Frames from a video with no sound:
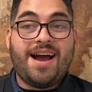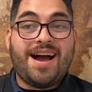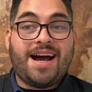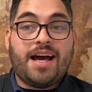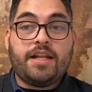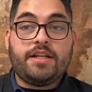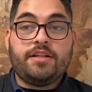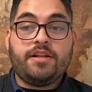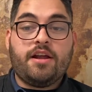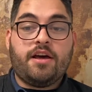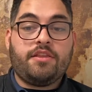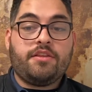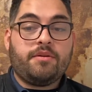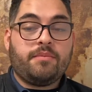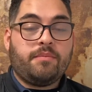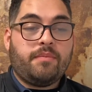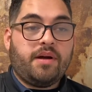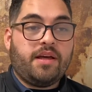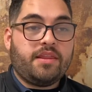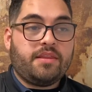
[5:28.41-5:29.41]
another
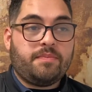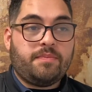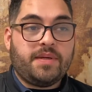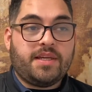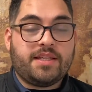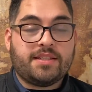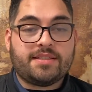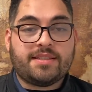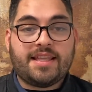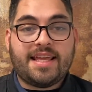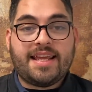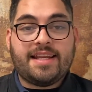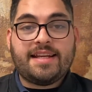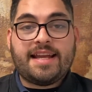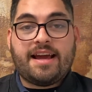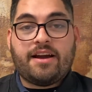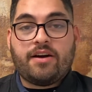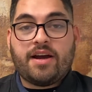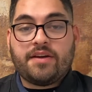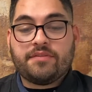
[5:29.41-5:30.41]
month, because they
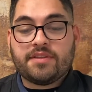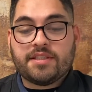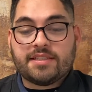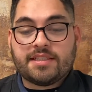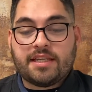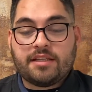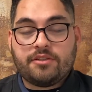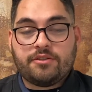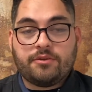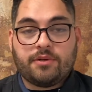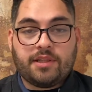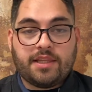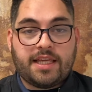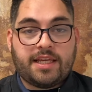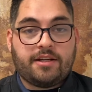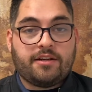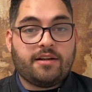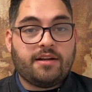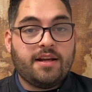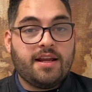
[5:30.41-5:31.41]
now have to send you a
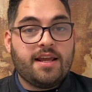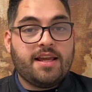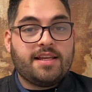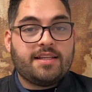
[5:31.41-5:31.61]
letter